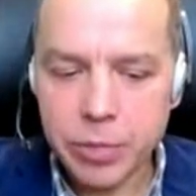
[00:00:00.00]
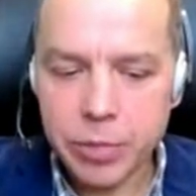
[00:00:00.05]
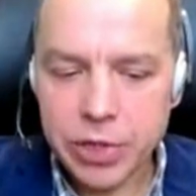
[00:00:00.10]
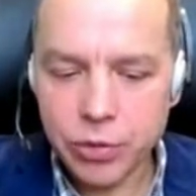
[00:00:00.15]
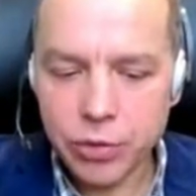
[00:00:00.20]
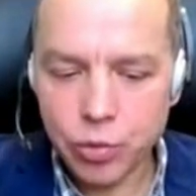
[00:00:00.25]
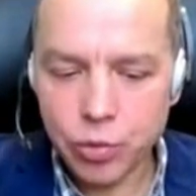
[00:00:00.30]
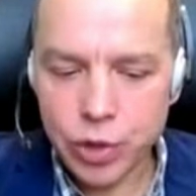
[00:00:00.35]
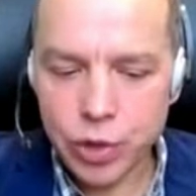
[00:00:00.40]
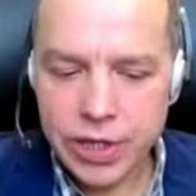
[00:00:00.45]

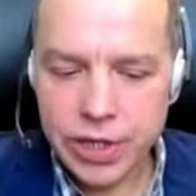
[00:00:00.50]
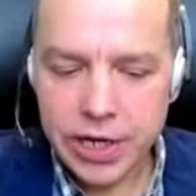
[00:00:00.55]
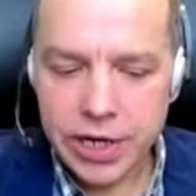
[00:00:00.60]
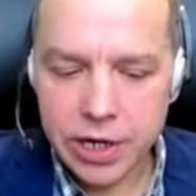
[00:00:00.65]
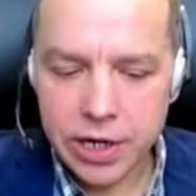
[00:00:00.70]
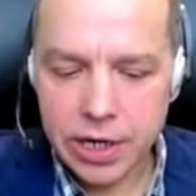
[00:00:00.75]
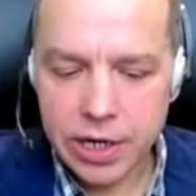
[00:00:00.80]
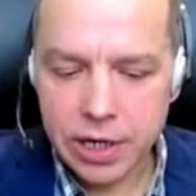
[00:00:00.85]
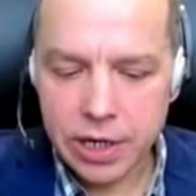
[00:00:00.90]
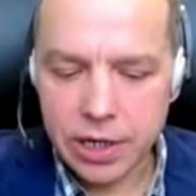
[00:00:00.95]
But what
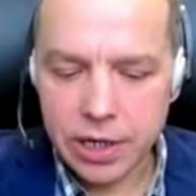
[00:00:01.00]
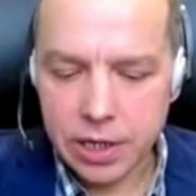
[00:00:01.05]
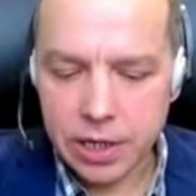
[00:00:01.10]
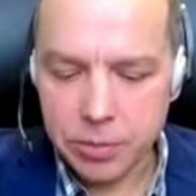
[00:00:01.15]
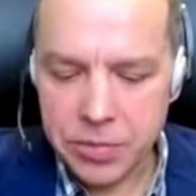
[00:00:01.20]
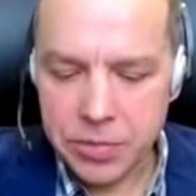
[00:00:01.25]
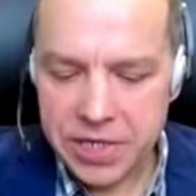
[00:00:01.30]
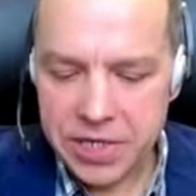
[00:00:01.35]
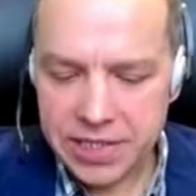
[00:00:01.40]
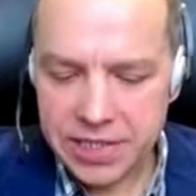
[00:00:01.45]
they're uh,
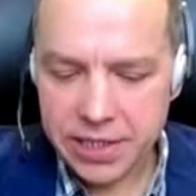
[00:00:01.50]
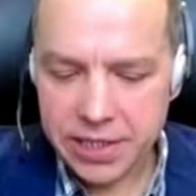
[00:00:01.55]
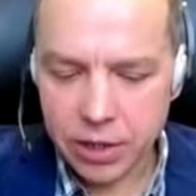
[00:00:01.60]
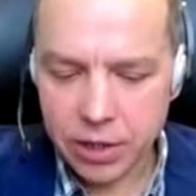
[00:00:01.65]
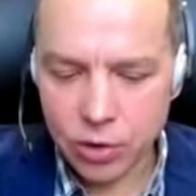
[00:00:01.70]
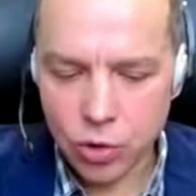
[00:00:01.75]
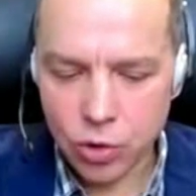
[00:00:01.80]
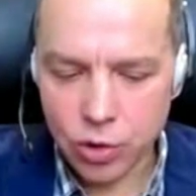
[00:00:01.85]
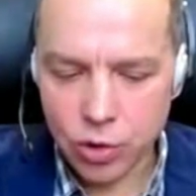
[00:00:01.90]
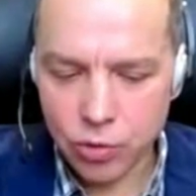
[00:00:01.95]

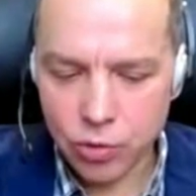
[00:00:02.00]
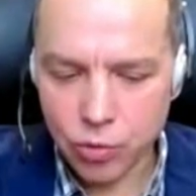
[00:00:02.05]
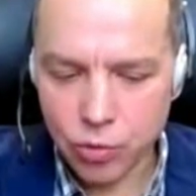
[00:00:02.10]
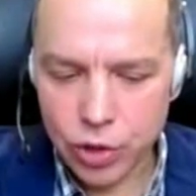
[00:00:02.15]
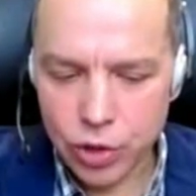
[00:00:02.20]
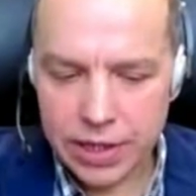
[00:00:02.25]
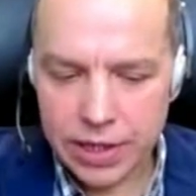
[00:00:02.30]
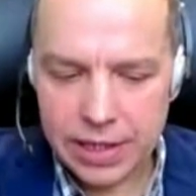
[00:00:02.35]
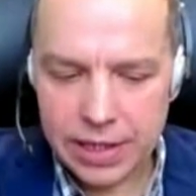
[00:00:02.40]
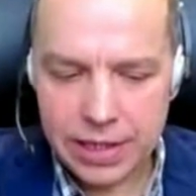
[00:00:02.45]
missing or
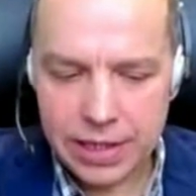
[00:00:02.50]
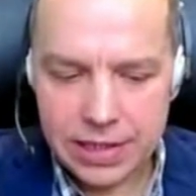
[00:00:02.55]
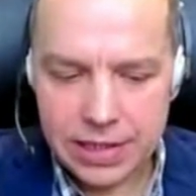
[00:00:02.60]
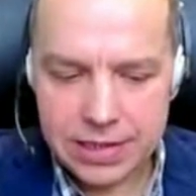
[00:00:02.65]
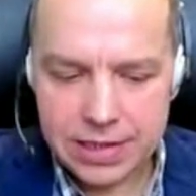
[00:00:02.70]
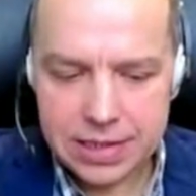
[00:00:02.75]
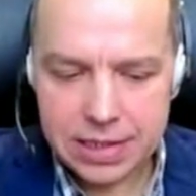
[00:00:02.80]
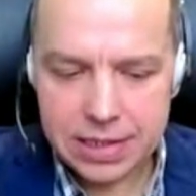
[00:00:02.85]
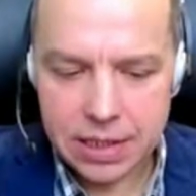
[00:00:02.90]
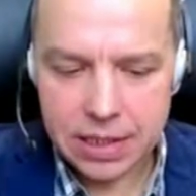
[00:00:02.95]
what
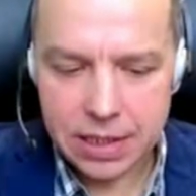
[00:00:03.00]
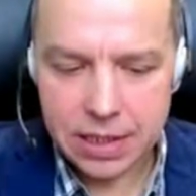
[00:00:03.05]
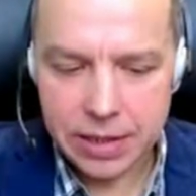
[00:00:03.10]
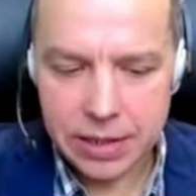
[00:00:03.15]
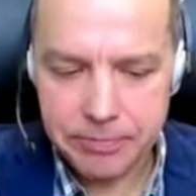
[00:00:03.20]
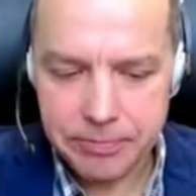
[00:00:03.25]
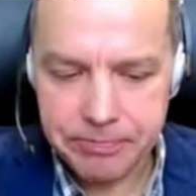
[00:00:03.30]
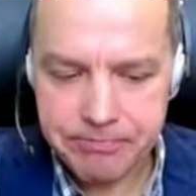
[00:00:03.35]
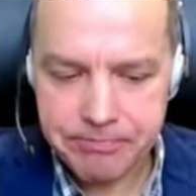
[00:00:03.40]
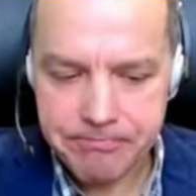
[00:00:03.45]
is
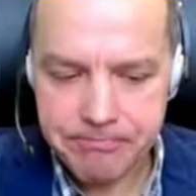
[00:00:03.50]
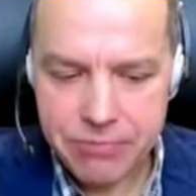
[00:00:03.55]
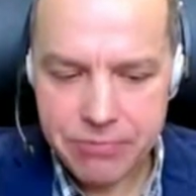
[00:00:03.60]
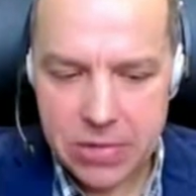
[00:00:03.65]
um,